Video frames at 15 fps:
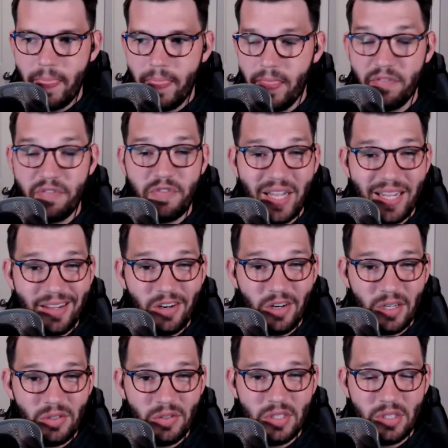The flight
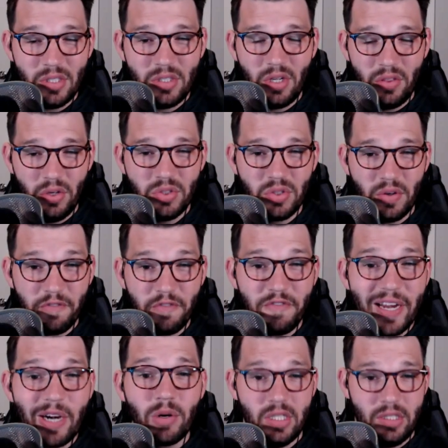characteristics on those are
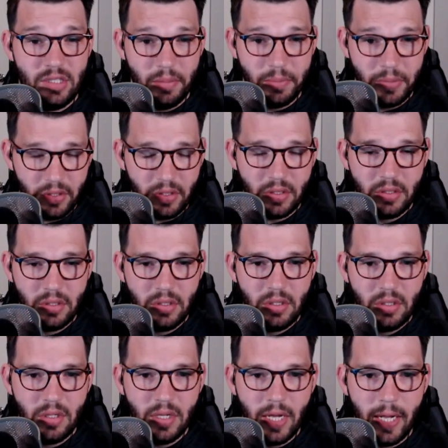very similar
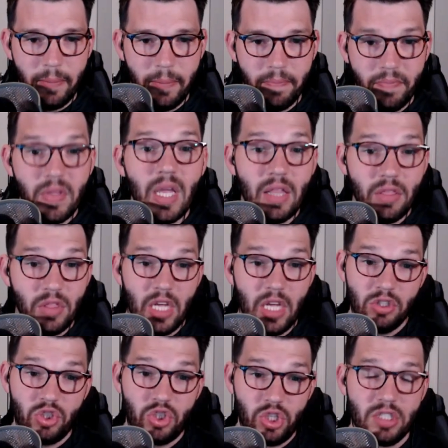
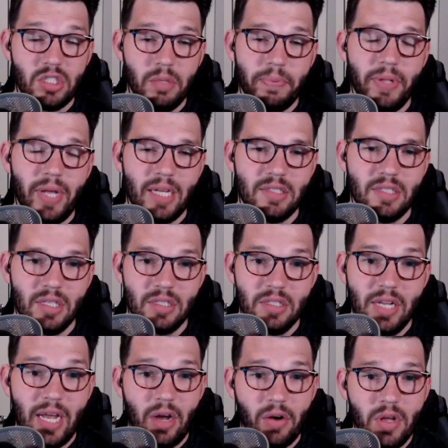in just the plastics.
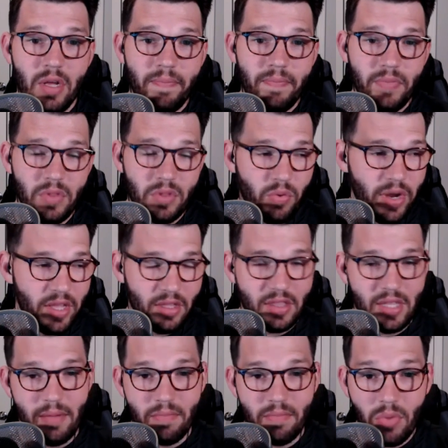Now, the way that
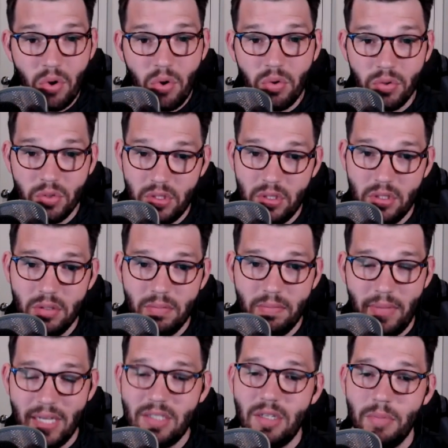they mold
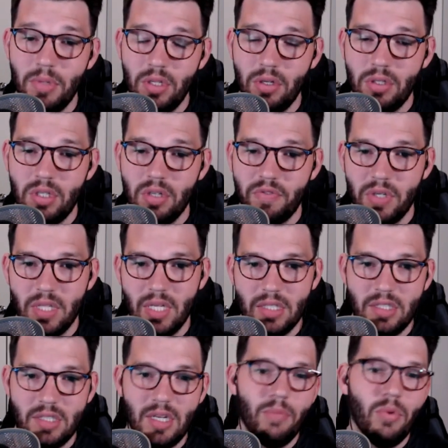makes them a little different. Like
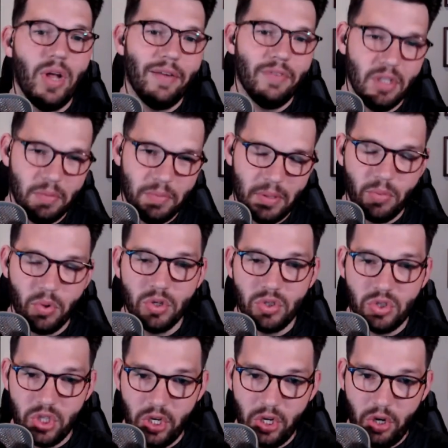some will have a little bit more
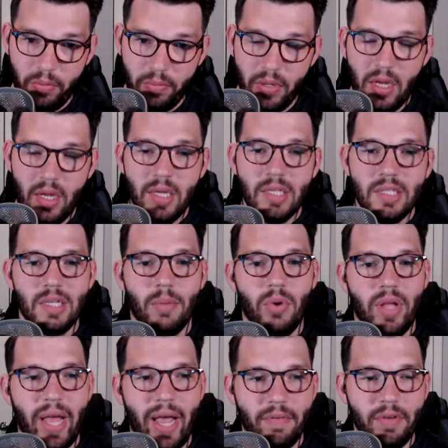dome, some
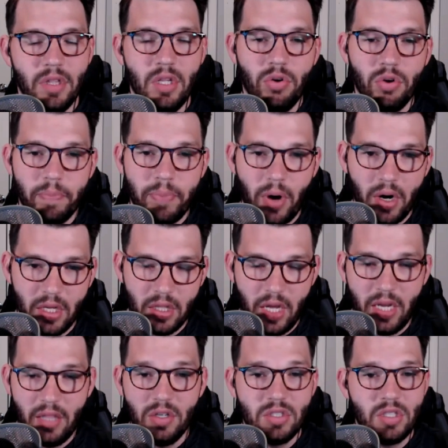will have a lower parting
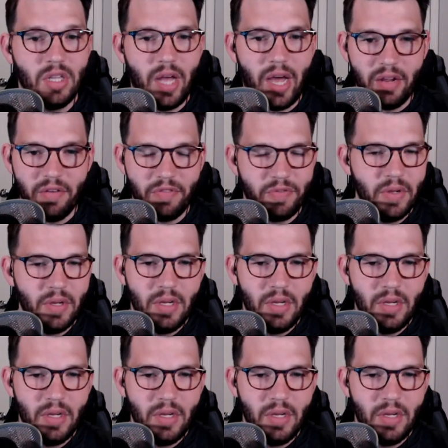line. There's a lot of